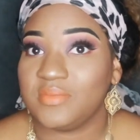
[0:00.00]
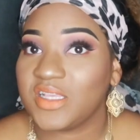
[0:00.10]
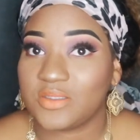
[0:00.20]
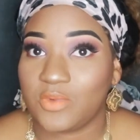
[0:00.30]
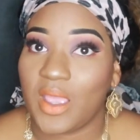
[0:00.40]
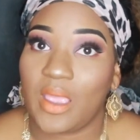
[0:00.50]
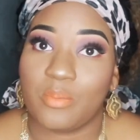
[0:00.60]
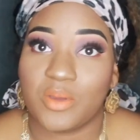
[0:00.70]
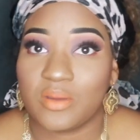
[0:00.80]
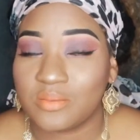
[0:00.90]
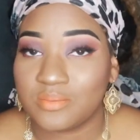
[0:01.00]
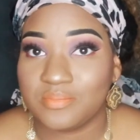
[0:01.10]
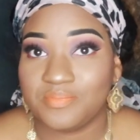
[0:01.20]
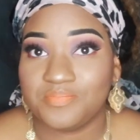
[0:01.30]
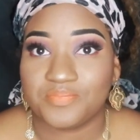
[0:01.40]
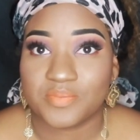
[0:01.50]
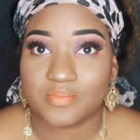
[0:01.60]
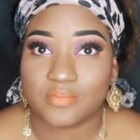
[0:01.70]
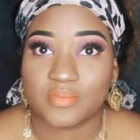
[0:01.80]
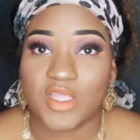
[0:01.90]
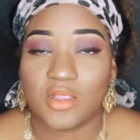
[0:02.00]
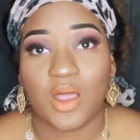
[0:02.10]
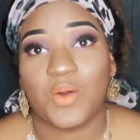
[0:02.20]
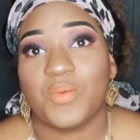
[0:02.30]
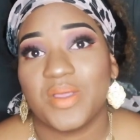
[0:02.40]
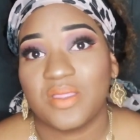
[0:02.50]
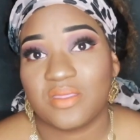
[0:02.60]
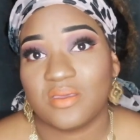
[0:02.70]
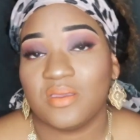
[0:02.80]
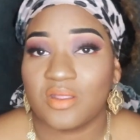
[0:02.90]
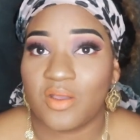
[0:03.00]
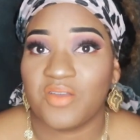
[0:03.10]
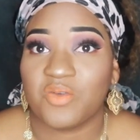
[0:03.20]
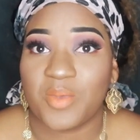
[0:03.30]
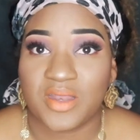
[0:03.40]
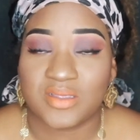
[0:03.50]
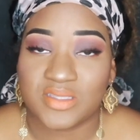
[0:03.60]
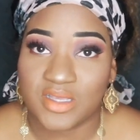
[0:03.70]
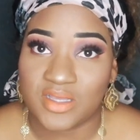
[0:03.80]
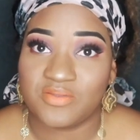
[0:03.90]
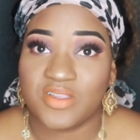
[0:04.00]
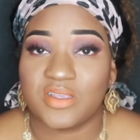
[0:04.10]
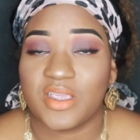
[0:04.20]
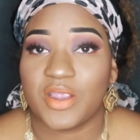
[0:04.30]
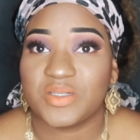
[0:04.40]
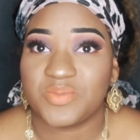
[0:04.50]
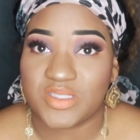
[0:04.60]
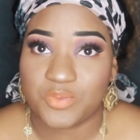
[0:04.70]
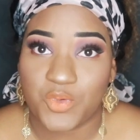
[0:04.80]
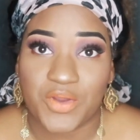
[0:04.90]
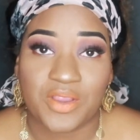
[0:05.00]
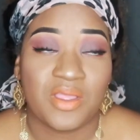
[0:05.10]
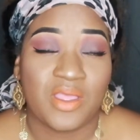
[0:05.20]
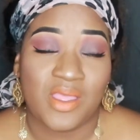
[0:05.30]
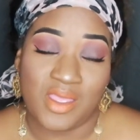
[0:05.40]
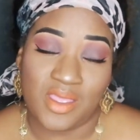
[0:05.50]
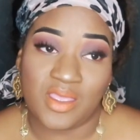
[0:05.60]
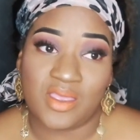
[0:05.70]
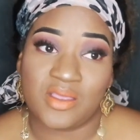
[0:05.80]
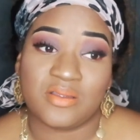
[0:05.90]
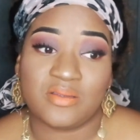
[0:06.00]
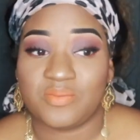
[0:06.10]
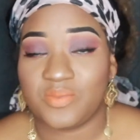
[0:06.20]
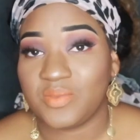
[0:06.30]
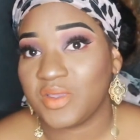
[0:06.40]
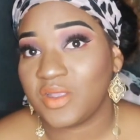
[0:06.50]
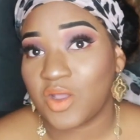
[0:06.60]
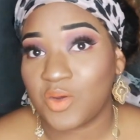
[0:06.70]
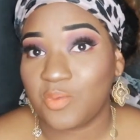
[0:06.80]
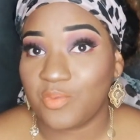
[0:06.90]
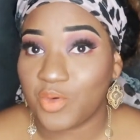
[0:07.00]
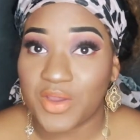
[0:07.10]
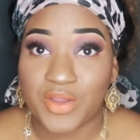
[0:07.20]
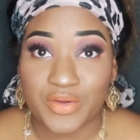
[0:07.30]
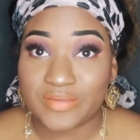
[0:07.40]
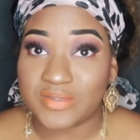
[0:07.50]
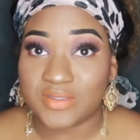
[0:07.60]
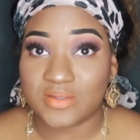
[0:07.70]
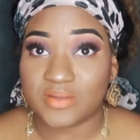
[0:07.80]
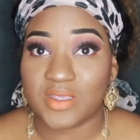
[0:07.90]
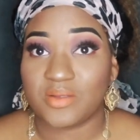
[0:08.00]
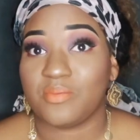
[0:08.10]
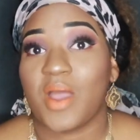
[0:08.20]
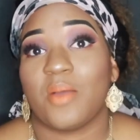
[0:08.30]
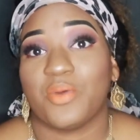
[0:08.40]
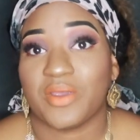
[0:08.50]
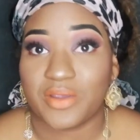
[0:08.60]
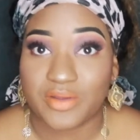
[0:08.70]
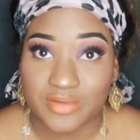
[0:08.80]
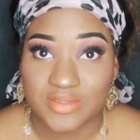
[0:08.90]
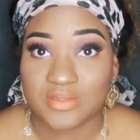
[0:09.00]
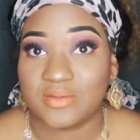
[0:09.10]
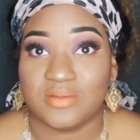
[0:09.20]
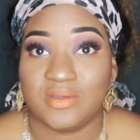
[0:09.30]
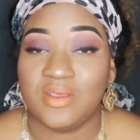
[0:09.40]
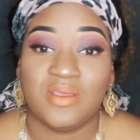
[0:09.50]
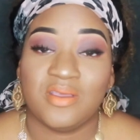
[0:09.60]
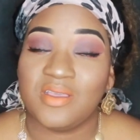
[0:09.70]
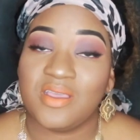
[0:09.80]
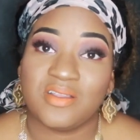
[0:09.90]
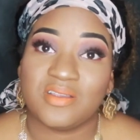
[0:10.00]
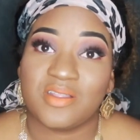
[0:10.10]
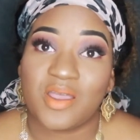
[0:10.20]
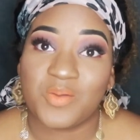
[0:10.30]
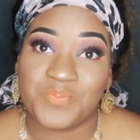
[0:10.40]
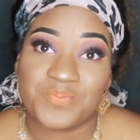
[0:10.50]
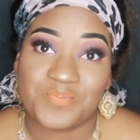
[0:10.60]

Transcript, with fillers: that's what happened, along with, you know, everybody's love and encouragement, support, and, you know, prayers, and my prayers, and, you know.